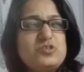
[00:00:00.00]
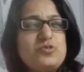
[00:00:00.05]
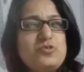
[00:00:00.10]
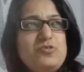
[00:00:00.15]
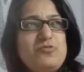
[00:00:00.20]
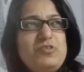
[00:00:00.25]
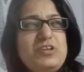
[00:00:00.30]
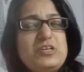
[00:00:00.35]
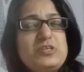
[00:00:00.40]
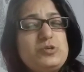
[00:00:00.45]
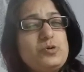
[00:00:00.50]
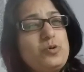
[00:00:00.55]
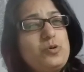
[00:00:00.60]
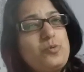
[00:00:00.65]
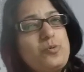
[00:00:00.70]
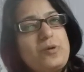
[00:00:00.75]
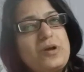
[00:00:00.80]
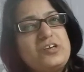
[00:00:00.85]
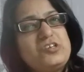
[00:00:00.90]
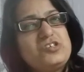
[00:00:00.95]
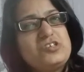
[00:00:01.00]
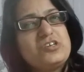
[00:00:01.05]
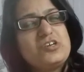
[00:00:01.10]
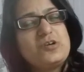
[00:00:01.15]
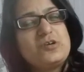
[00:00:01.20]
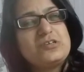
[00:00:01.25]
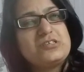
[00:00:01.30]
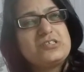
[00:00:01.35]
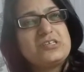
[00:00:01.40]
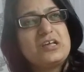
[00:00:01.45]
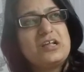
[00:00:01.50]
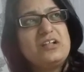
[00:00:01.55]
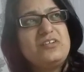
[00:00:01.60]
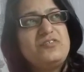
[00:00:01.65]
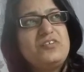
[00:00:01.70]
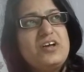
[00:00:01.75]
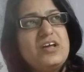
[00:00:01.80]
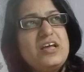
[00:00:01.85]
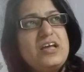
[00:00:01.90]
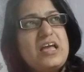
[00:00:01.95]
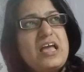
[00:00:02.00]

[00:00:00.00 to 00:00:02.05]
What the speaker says: So you need to question yourself.